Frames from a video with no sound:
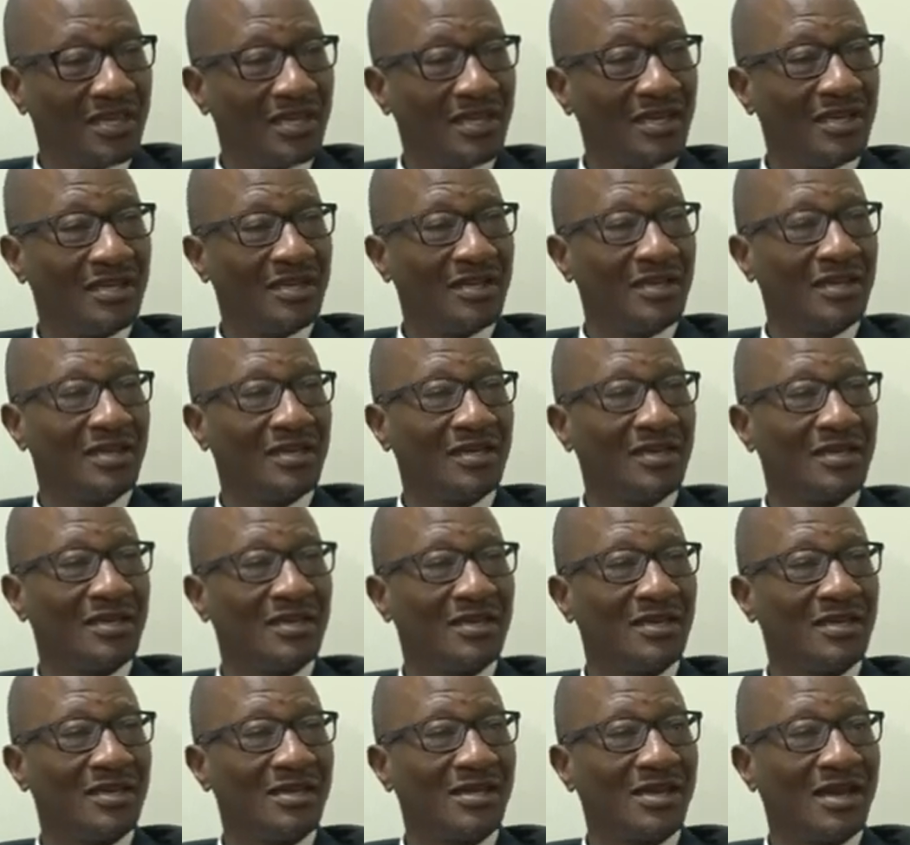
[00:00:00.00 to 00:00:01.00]
and
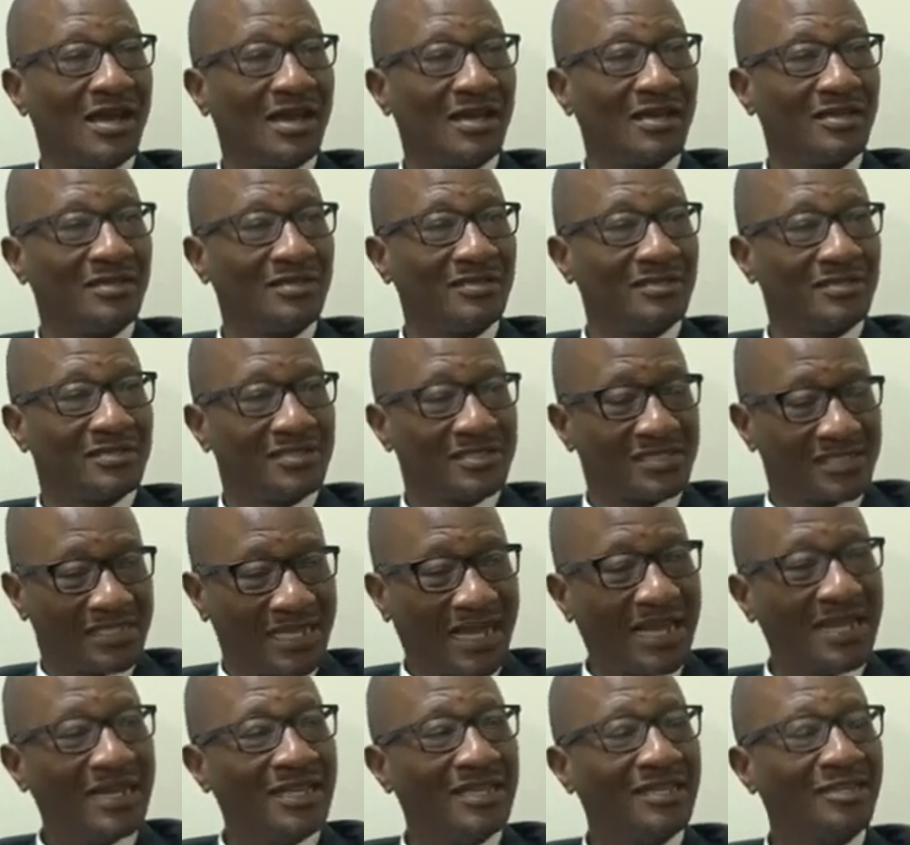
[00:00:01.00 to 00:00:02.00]
it's
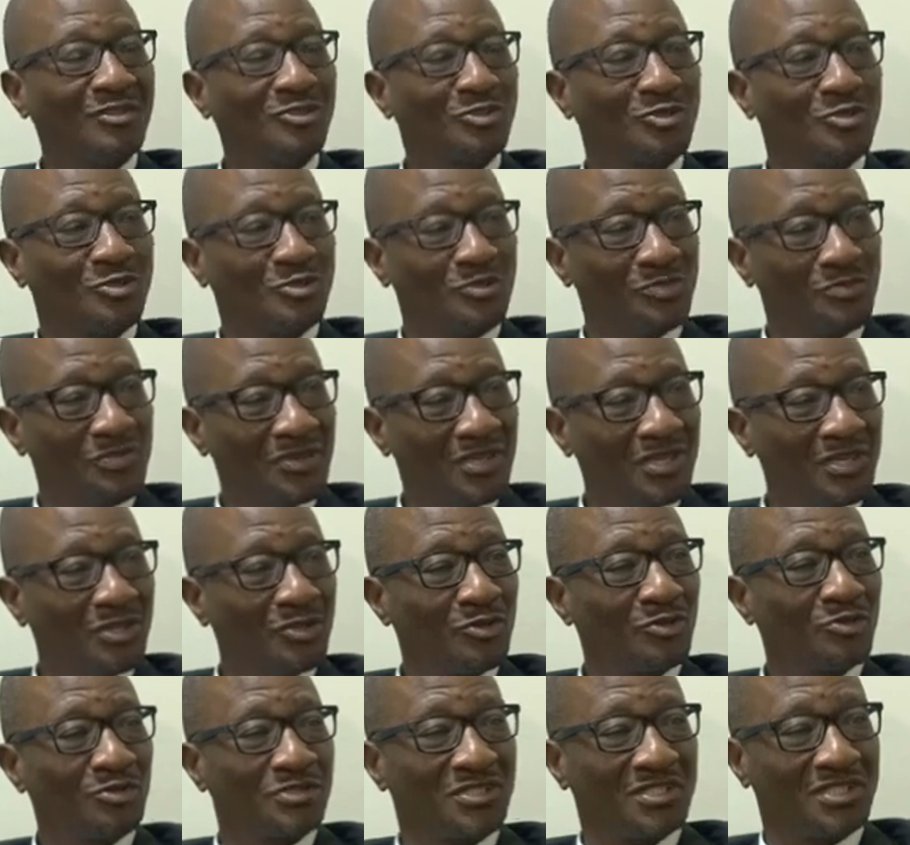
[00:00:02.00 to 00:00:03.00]
turning to be
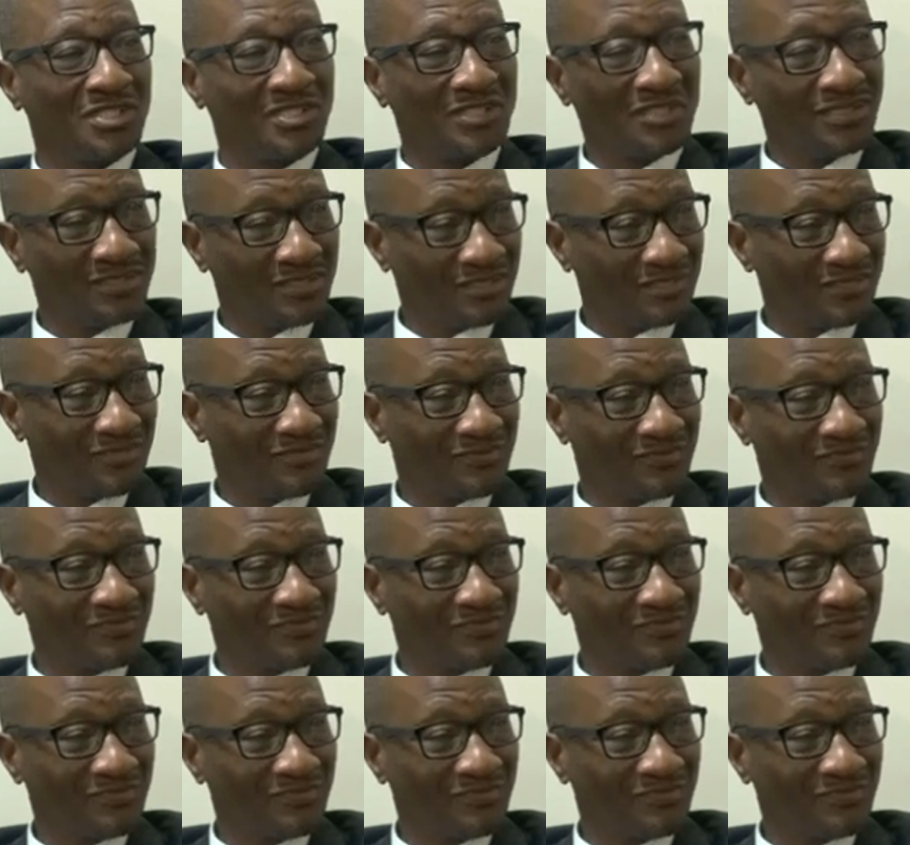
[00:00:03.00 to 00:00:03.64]
routine,